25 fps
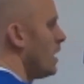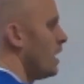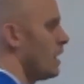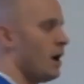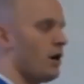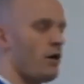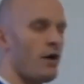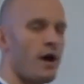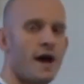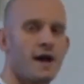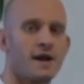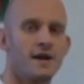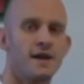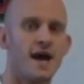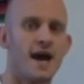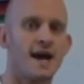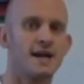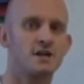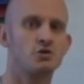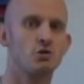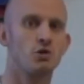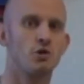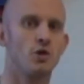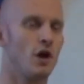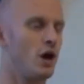Okay,
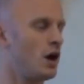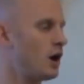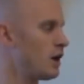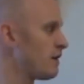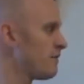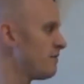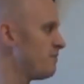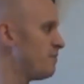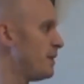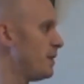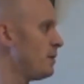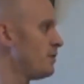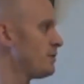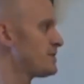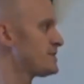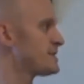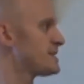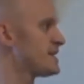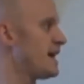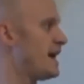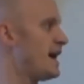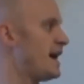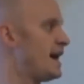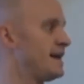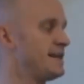natural log of both
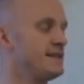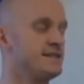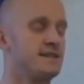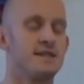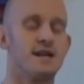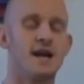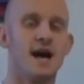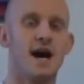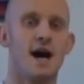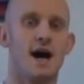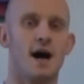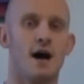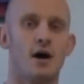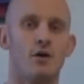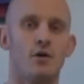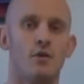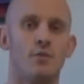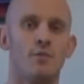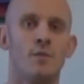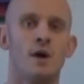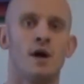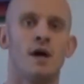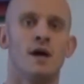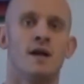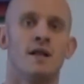sides. Now,
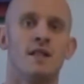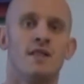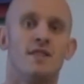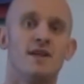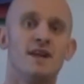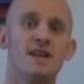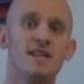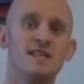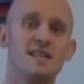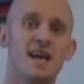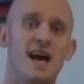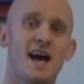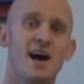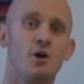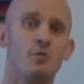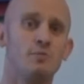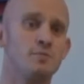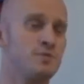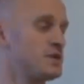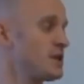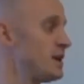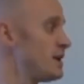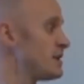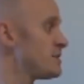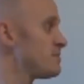this
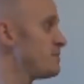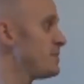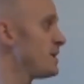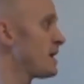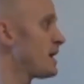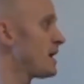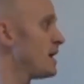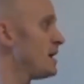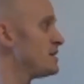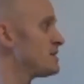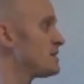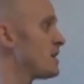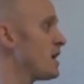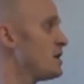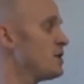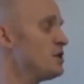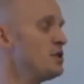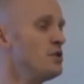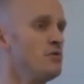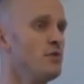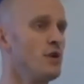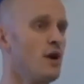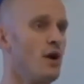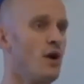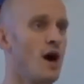helps us because
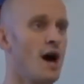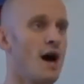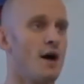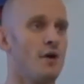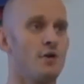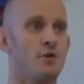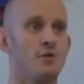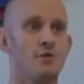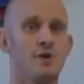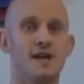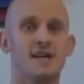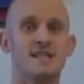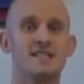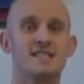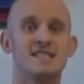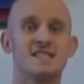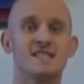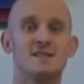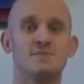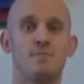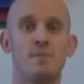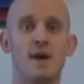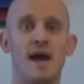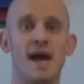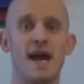you know how to
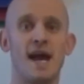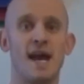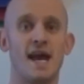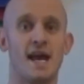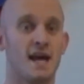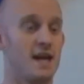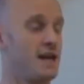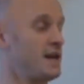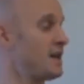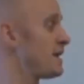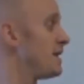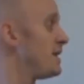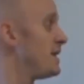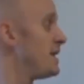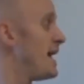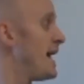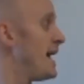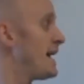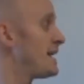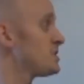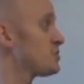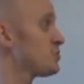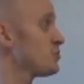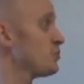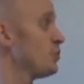expand
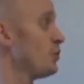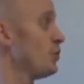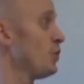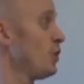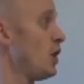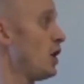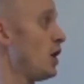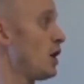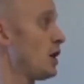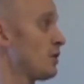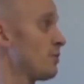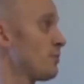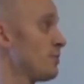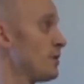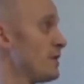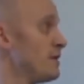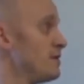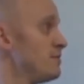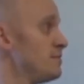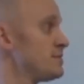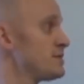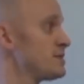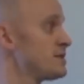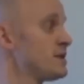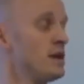natural
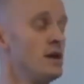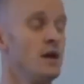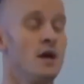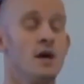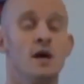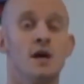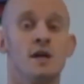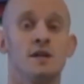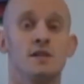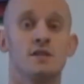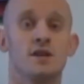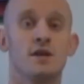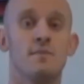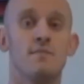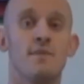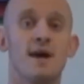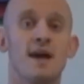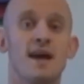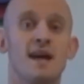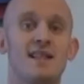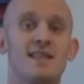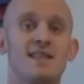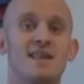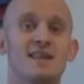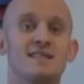logarithms to
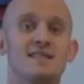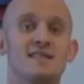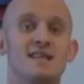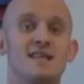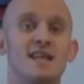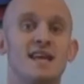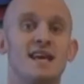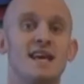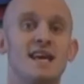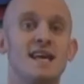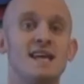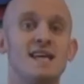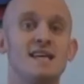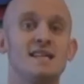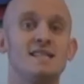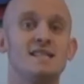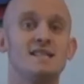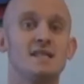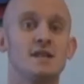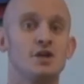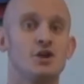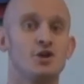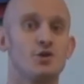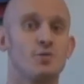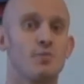make this an
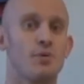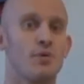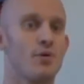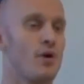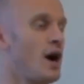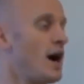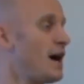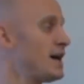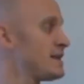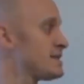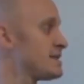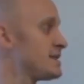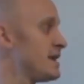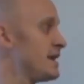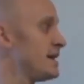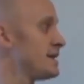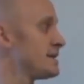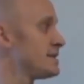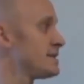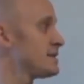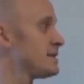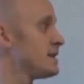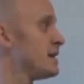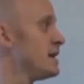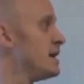easier
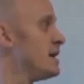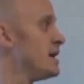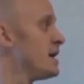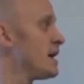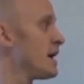process.